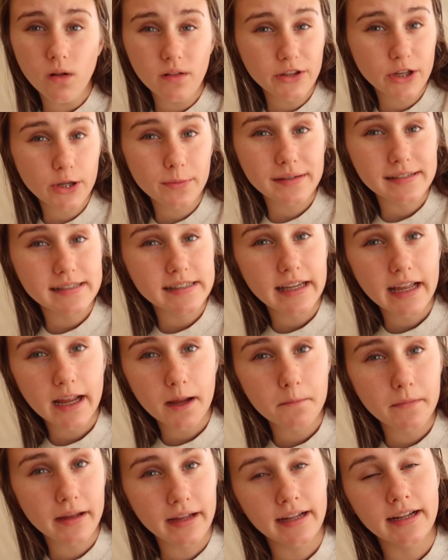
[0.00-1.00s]
Will you be
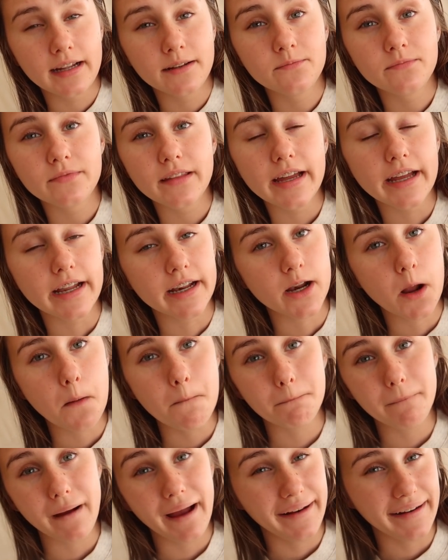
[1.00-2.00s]
seeing me in
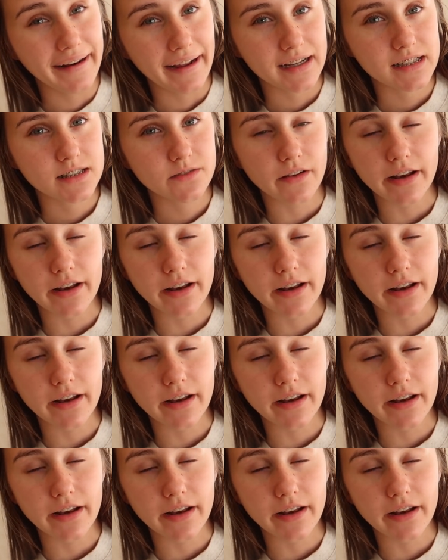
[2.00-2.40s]
my next